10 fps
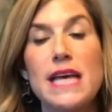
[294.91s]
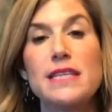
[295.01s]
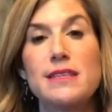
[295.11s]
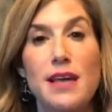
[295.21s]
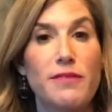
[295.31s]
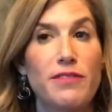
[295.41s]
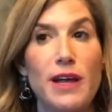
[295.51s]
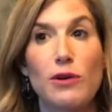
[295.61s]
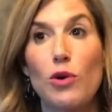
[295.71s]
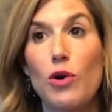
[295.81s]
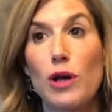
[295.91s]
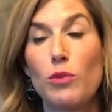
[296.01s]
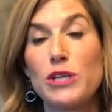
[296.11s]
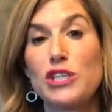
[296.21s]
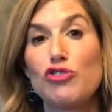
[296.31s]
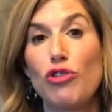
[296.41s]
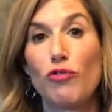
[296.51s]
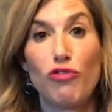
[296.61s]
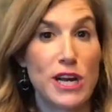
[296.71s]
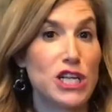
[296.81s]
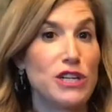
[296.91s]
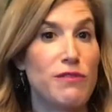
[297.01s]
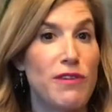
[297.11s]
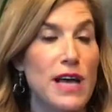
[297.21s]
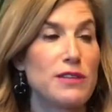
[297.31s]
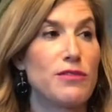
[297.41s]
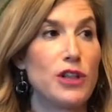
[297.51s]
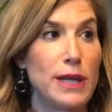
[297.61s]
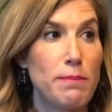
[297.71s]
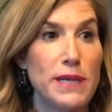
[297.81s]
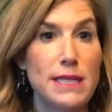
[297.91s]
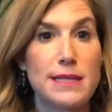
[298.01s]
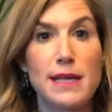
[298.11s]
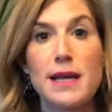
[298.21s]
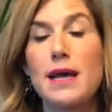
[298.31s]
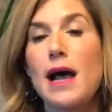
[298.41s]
sunflower oil, which is rich in phospholipids,